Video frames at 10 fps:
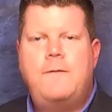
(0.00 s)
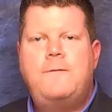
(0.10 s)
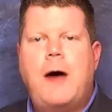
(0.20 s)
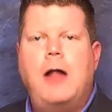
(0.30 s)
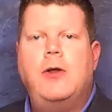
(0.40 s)

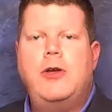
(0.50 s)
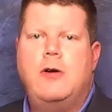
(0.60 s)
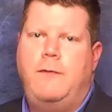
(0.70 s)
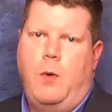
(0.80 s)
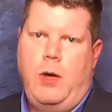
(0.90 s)
follow
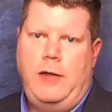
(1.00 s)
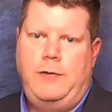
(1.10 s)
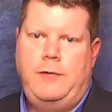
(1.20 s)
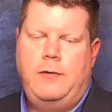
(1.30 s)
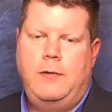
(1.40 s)
your
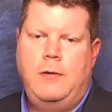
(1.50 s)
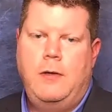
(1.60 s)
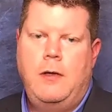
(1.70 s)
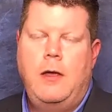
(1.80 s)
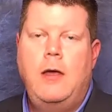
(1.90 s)
voice.
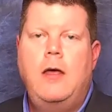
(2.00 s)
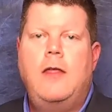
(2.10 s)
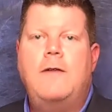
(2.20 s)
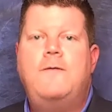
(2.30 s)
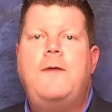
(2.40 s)

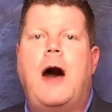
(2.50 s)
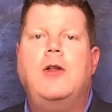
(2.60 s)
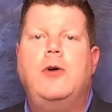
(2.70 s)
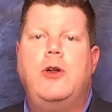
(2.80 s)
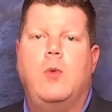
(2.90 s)
They
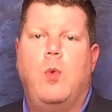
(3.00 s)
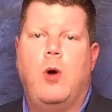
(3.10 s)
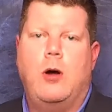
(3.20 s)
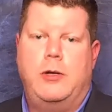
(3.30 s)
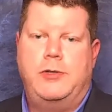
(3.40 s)
follow your
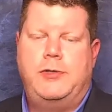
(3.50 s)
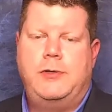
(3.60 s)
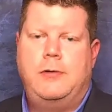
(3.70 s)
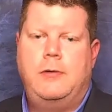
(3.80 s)
words.